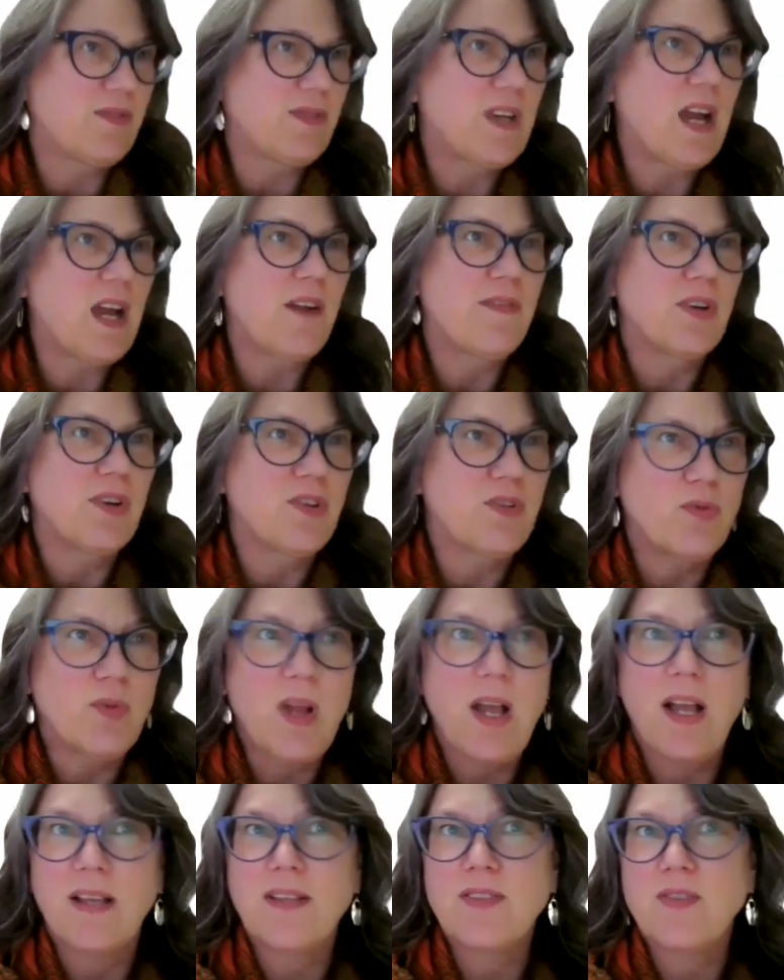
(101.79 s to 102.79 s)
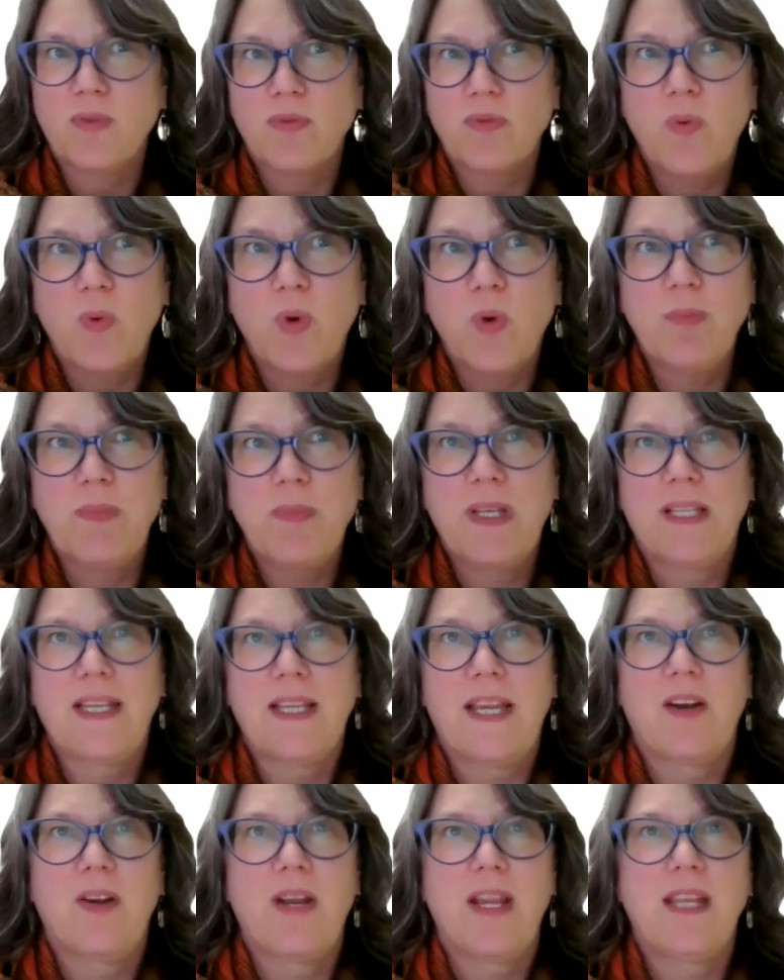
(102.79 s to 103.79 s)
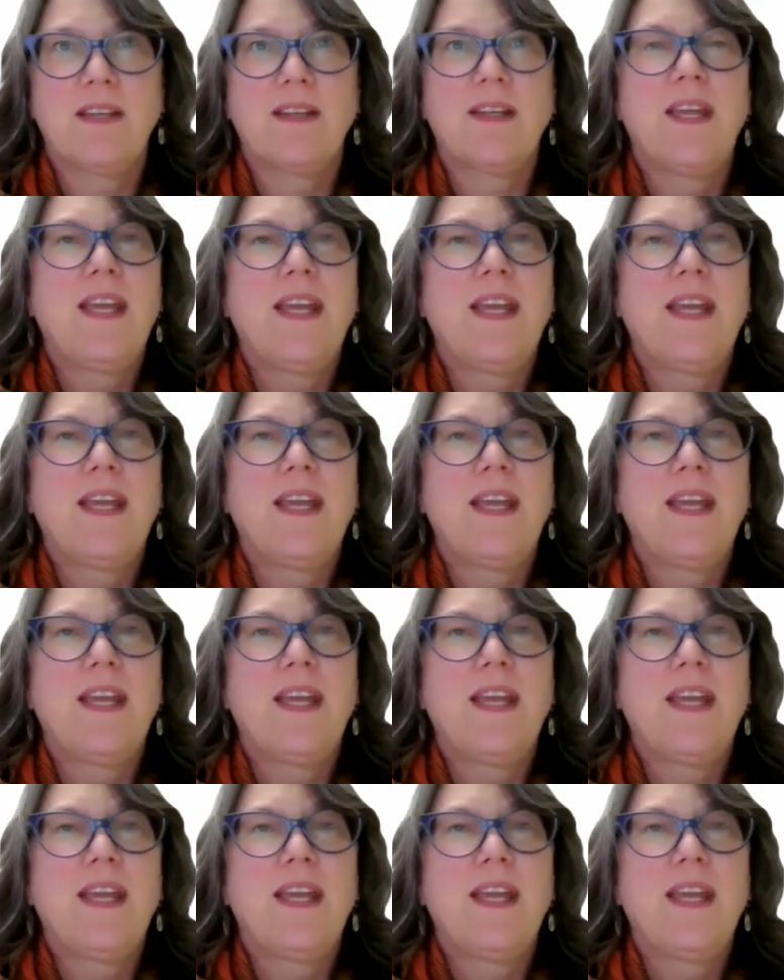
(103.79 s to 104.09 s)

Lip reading: of covered drugs or formulary.